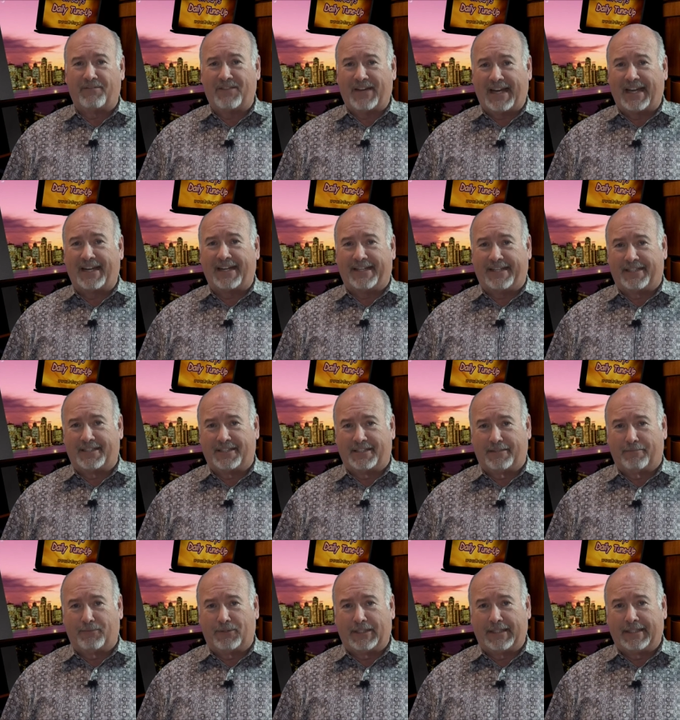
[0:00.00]
validate
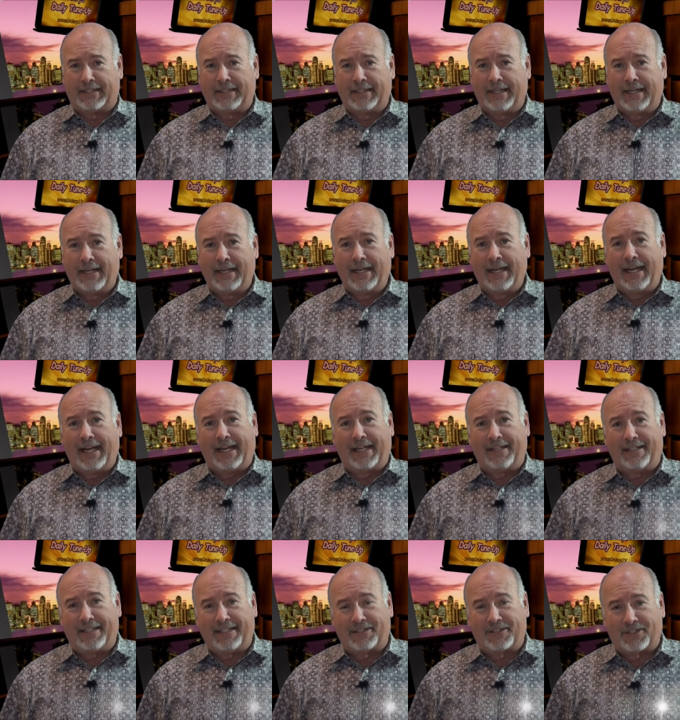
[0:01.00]
someone
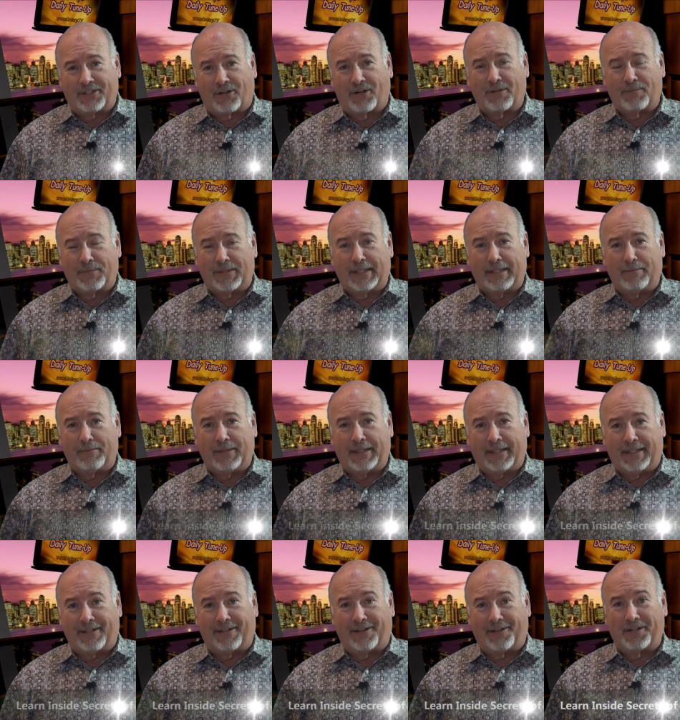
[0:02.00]
and disarm them
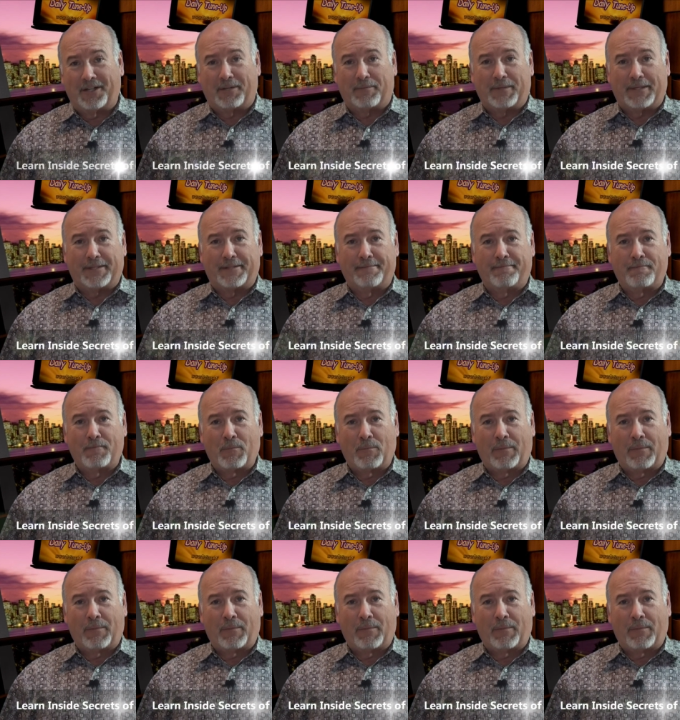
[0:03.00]
in an argument.